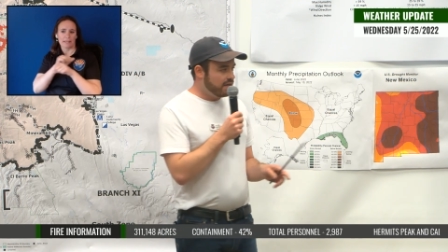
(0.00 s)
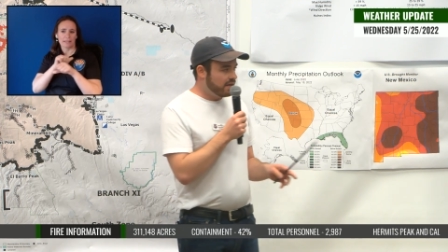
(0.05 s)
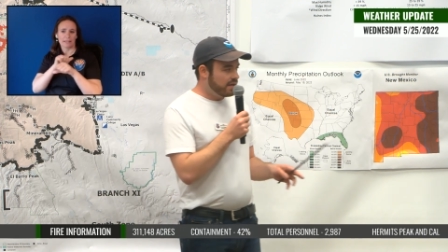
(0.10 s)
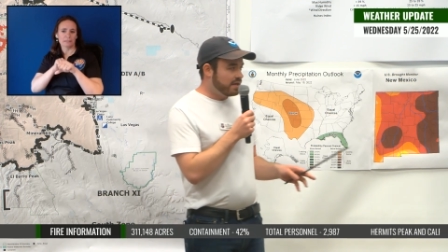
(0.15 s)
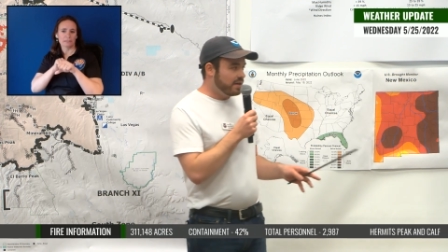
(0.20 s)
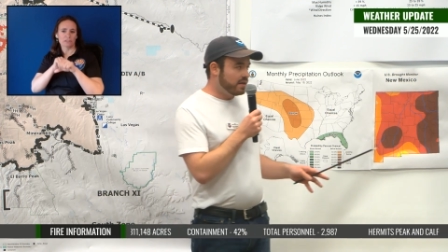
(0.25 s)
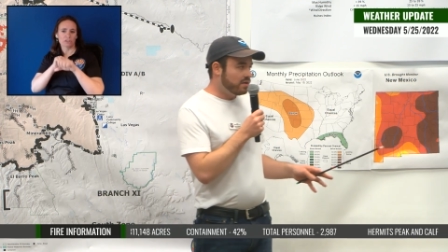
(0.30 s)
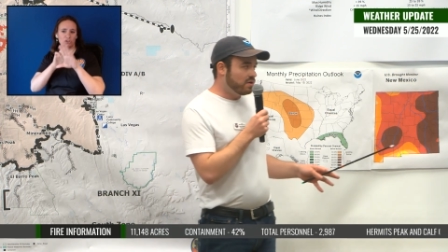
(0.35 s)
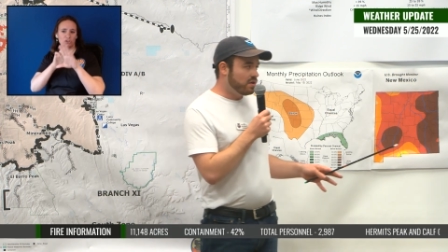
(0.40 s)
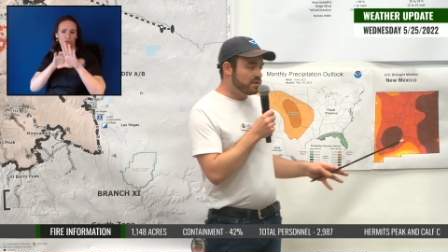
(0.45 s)

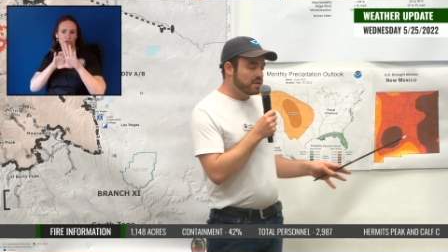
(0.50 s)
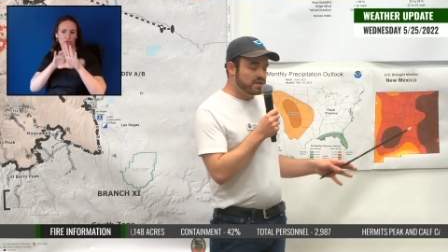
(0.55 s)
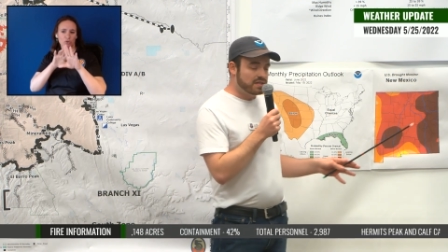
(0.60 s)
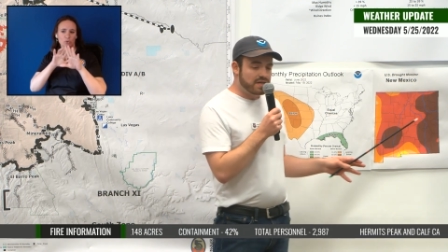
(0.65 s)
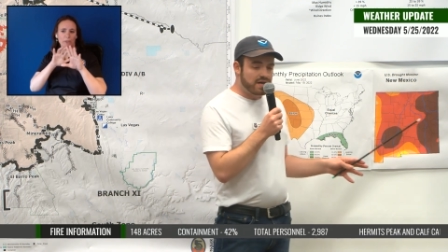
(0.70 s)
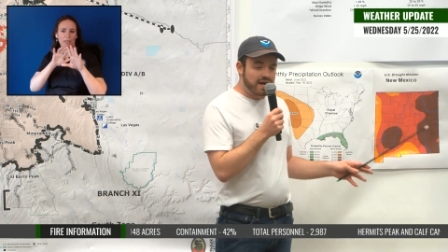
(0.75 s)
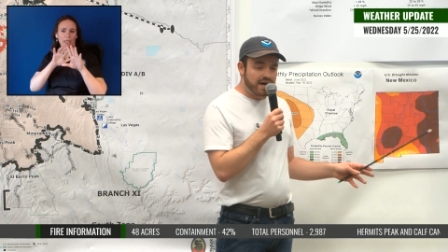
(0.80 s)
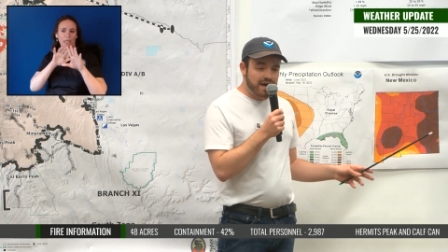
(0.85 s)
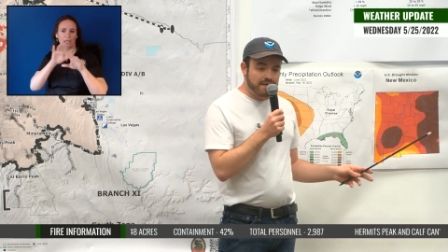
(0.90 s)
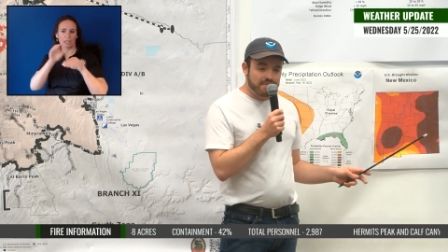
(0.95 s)
in on the
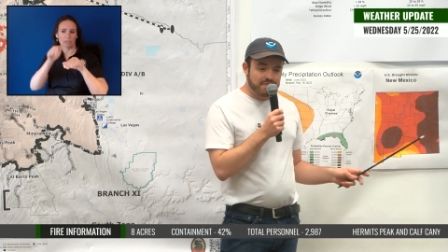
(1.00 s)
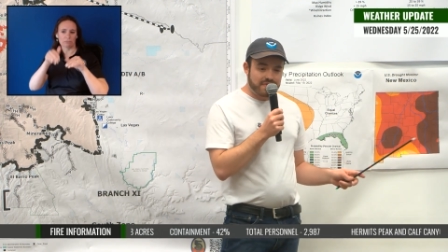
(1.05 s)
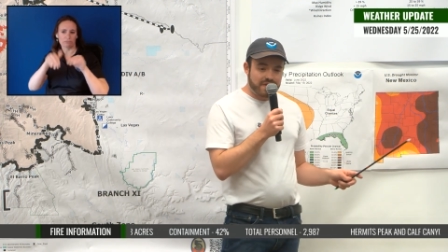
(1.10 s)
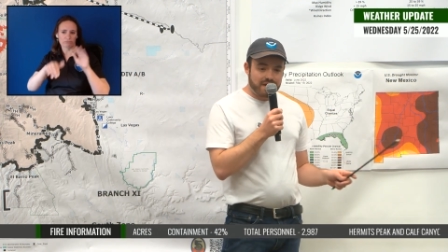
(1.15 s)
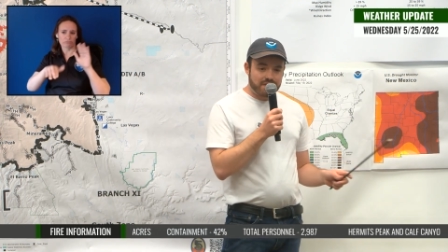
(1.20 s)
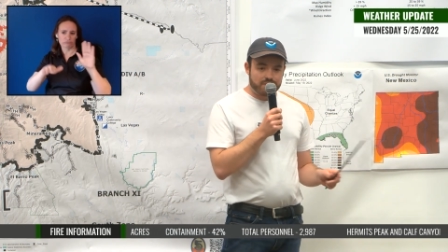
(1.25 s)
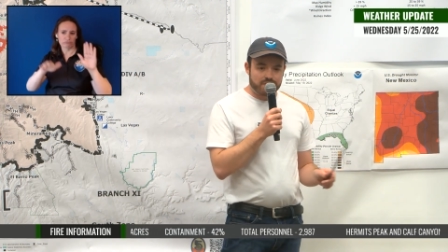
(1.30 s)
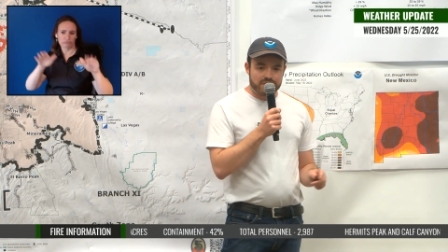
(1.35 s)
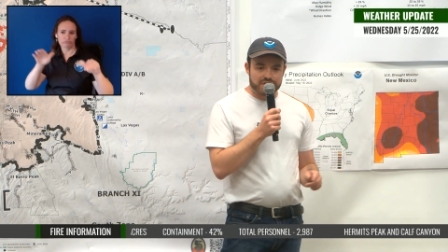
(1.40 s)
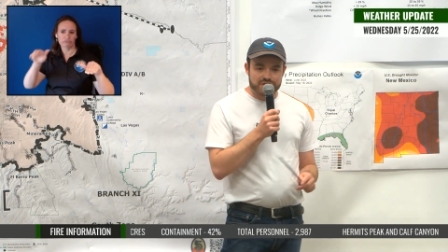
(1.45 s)
time of
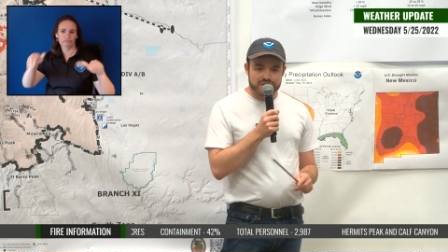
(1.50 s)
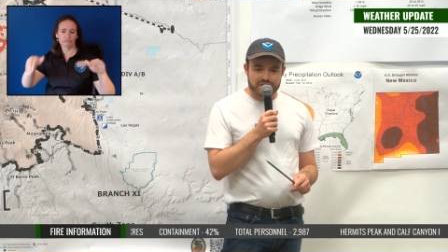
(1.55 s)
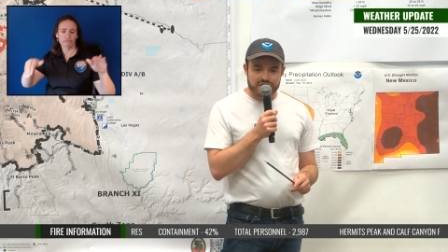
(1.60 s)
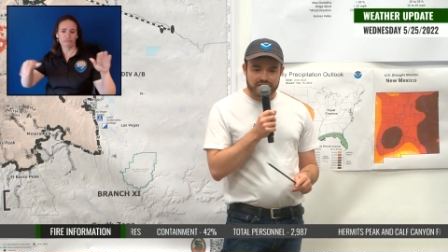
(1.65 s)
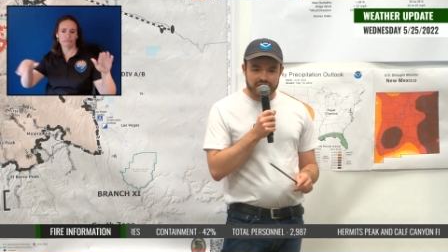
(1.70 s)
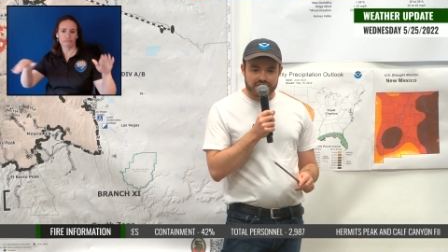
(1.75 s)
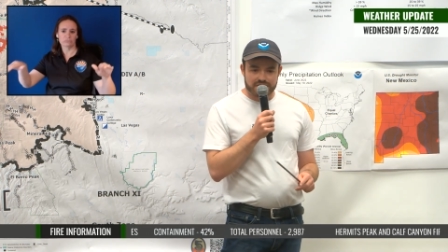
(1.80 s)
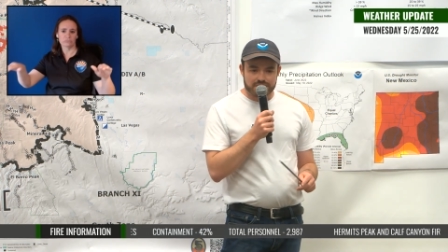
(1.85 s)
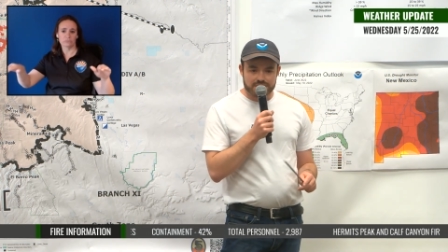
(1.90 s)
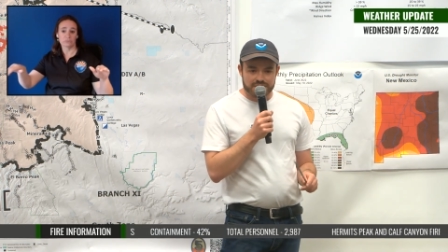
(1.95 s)
that wind
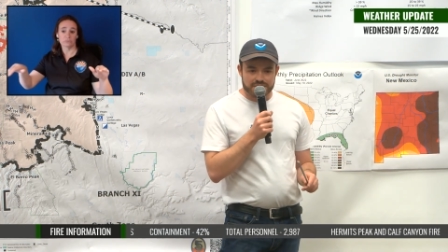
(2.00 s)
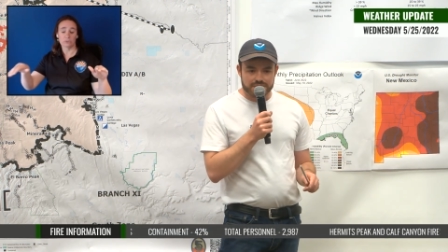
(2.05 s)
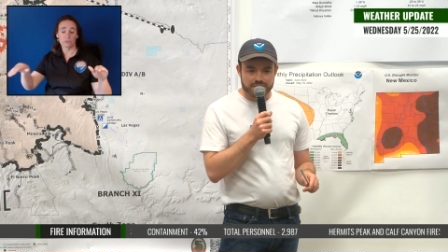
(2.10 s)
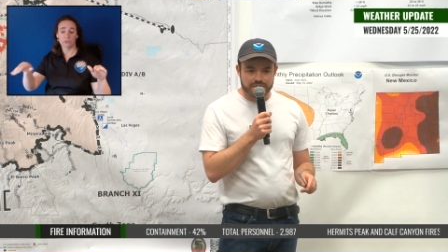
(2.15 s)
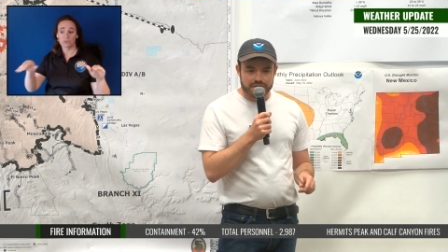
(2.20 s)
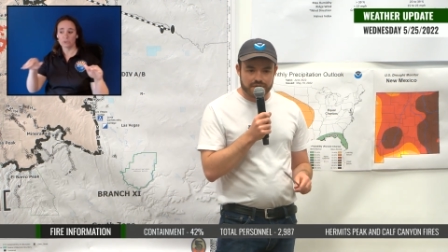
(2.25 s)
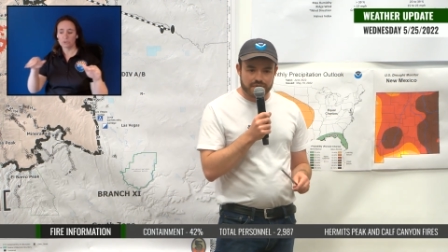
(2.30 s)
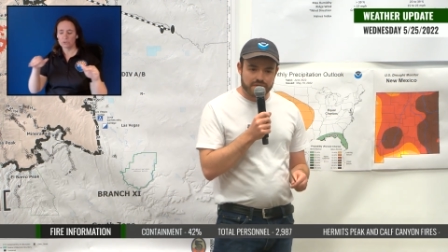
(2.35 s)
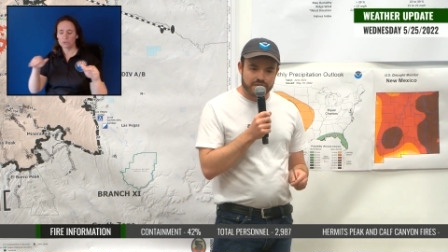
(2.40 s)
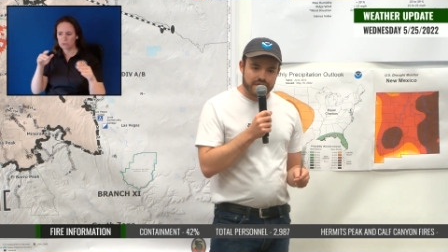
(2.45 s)
shift
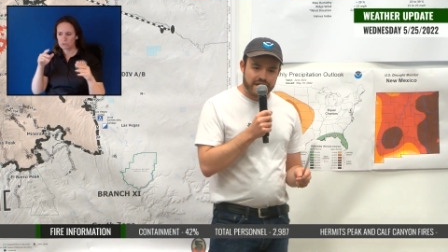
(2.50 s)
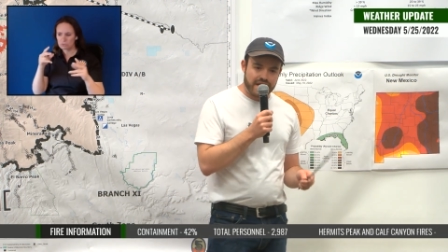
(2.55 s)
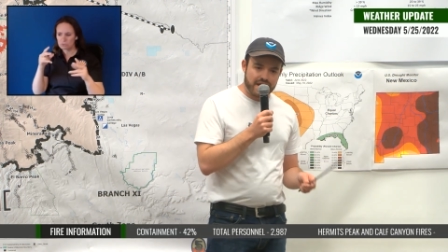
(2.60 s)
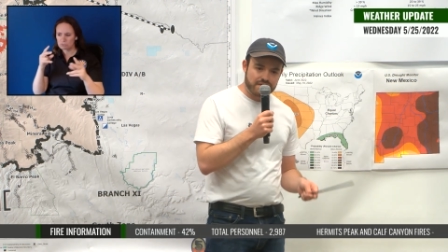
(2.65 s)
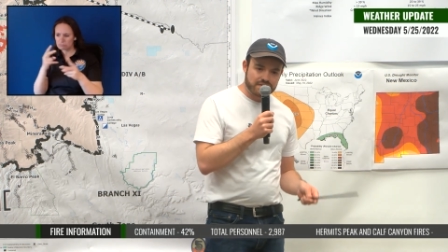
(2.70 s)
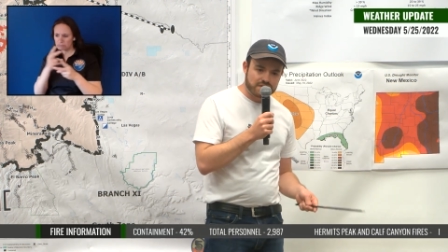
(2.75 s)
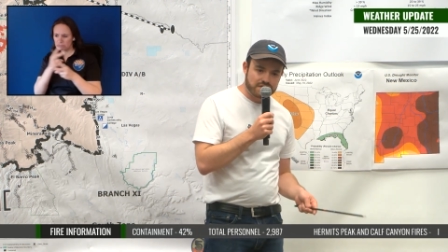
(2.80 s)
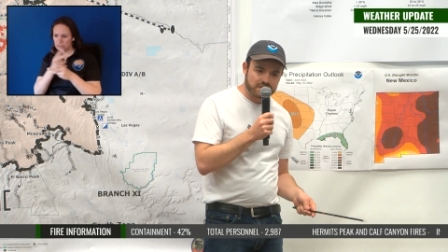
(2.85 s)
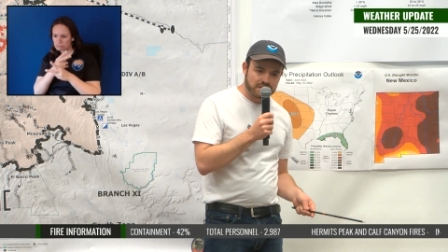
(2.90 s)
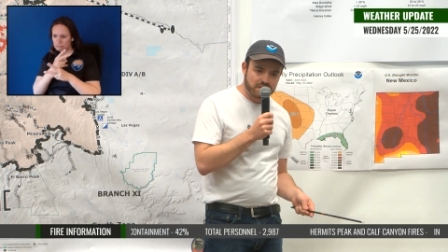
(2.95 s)
between your
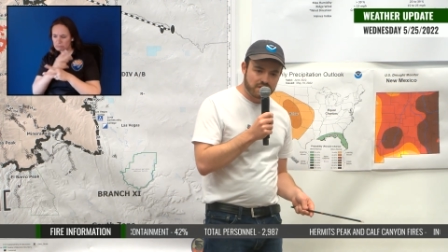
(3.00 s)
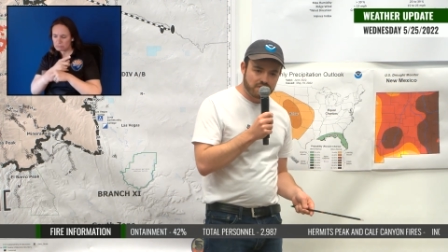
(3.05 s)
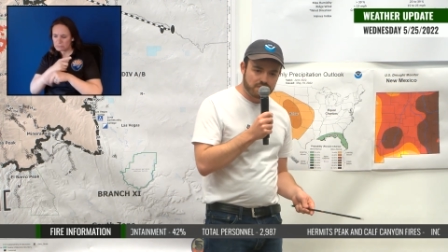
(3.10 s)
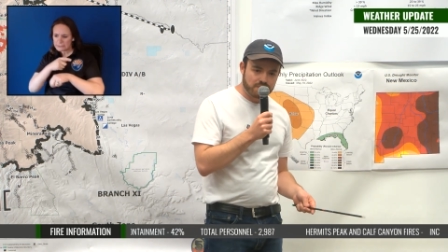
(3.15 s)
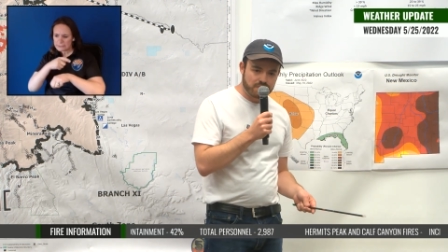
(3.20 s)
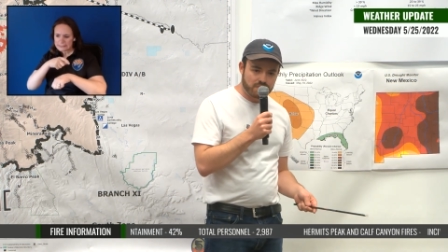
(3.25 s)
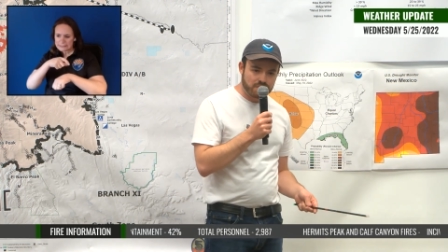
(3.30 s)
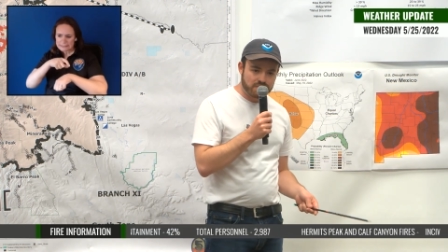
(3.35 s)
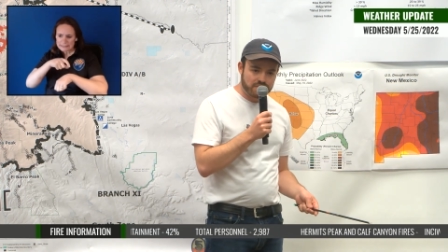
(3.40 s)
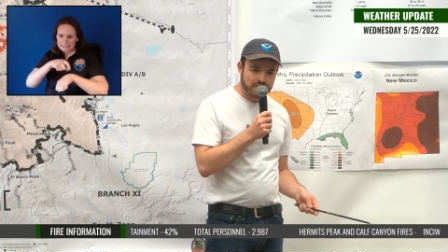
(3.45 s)
downslope
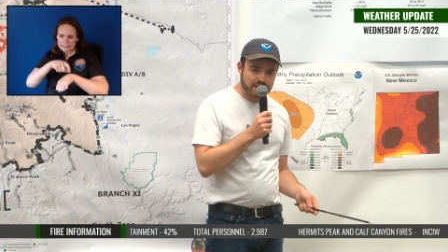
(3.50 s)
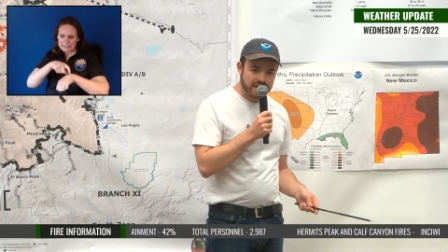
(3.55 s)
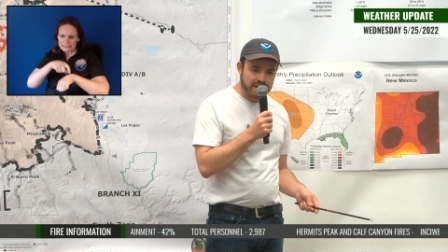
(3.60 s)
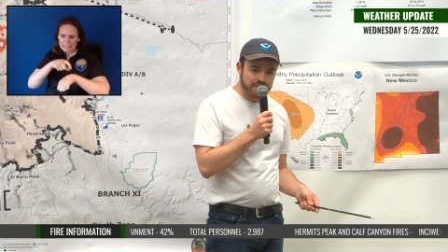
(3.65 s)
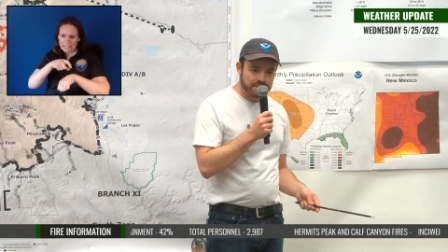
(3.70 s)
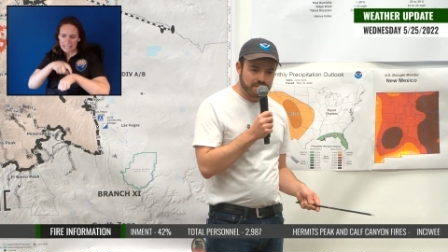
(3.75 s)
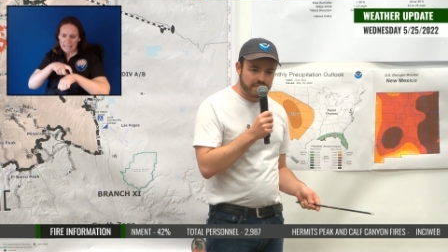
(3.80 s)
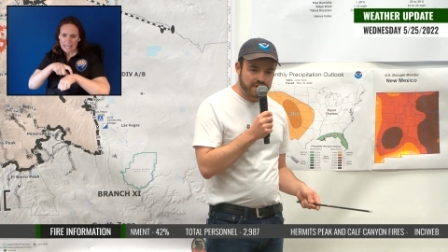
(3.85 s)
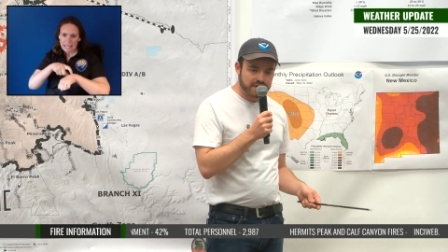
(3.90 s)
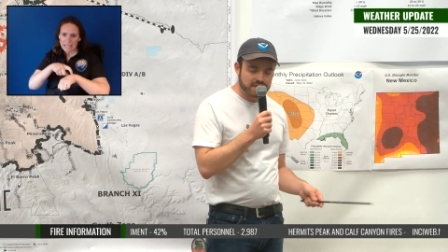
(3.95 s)
overnight
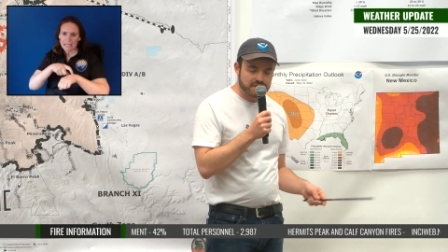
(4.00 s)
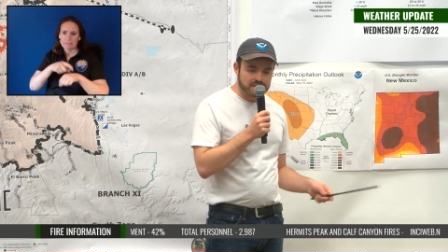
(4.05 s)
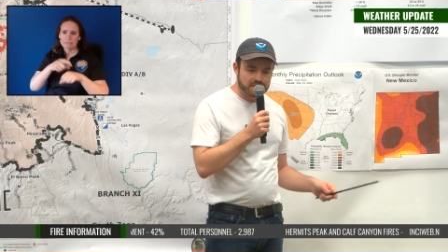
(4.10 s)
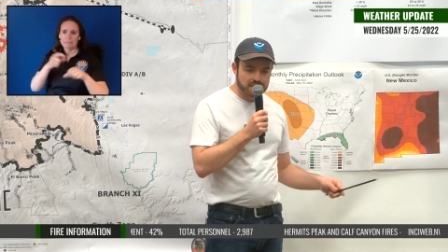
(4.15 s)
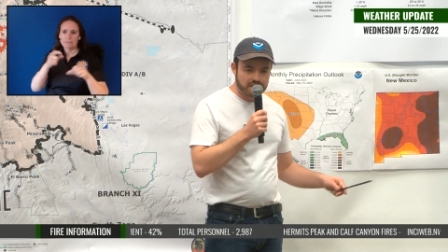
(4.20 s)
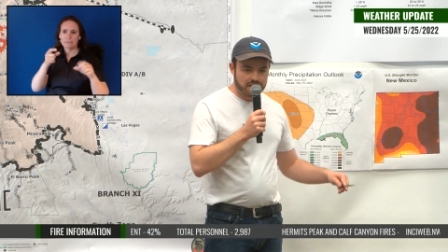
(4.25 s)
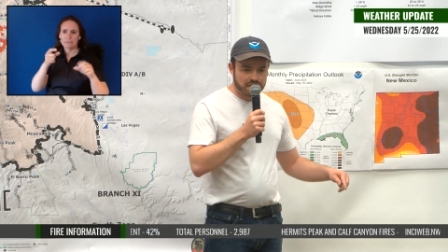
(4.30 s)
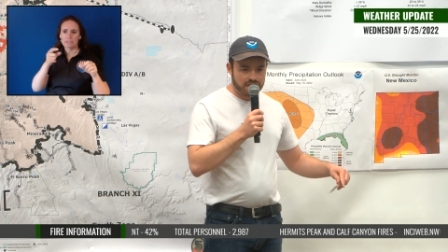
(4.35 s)
winds